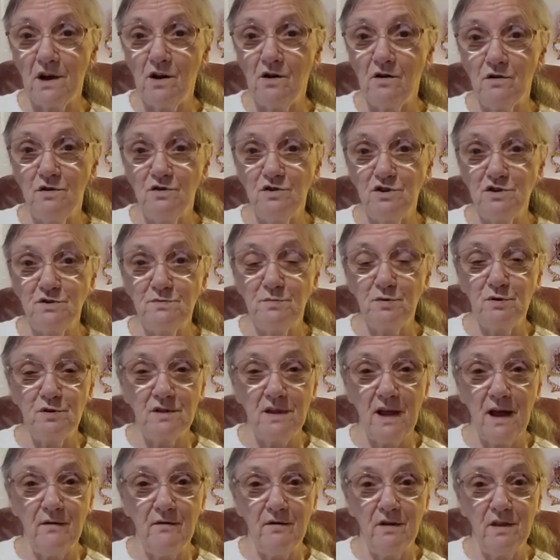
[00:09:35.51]
I can't just
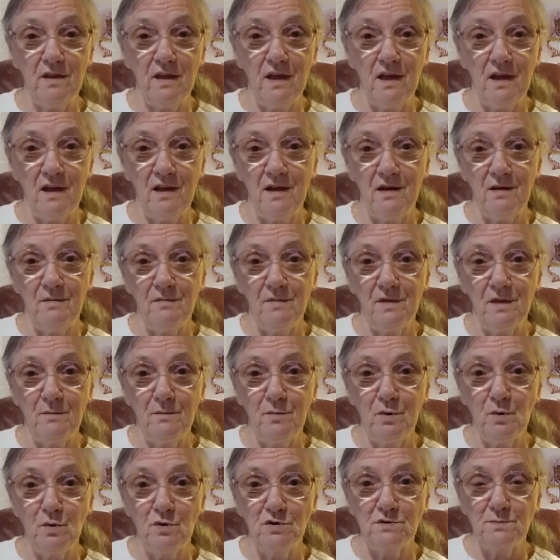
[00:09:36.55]
put that in
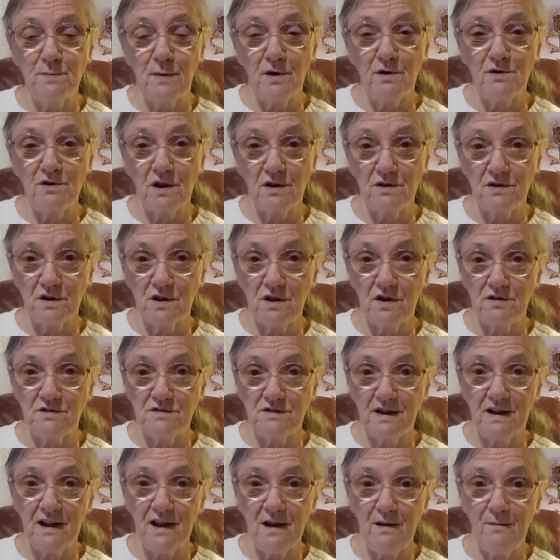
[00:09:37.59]
the post box, because it
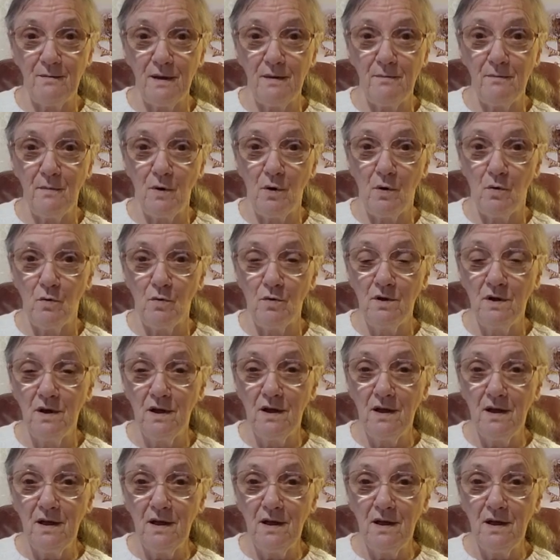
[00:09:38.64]
costs a little bit more.